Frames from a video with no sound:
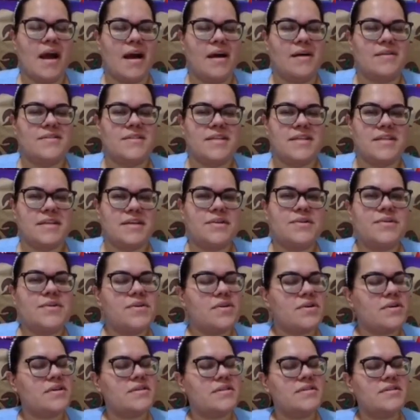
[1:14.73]
I'll take a
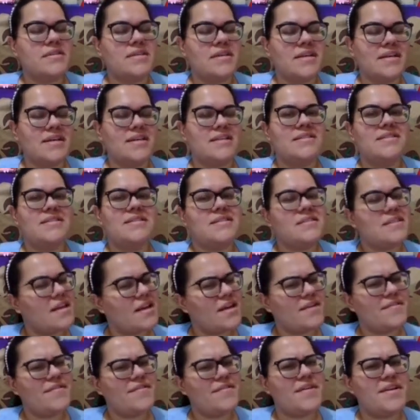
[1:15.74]
course is
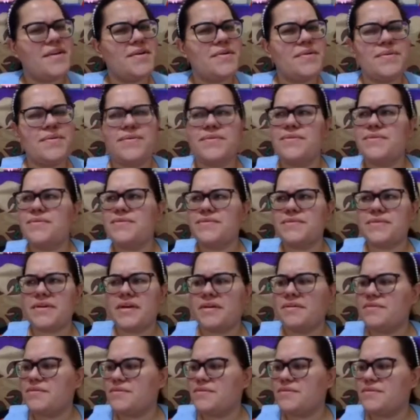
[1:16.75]
eu farei curso.